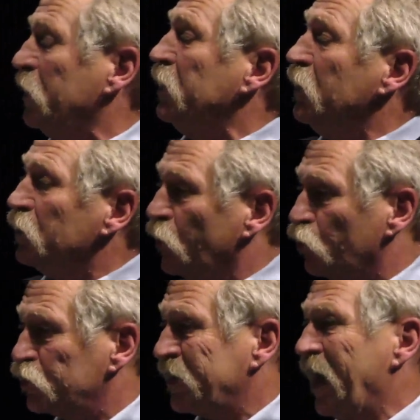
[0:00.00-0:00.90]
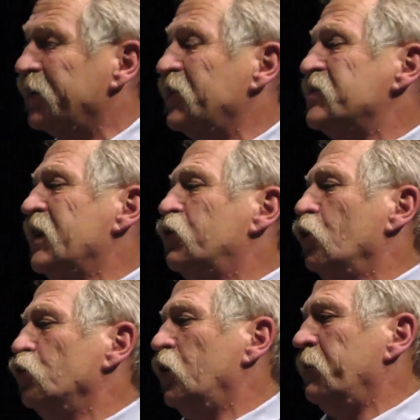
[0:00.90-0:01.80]
We need to be much
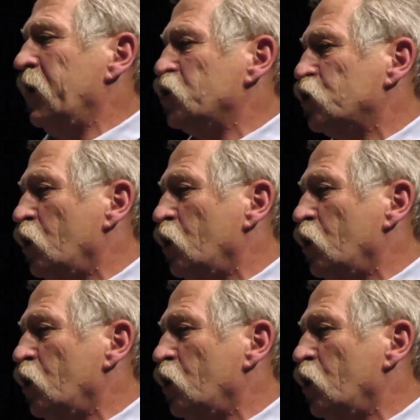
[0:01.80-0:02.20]
stronger,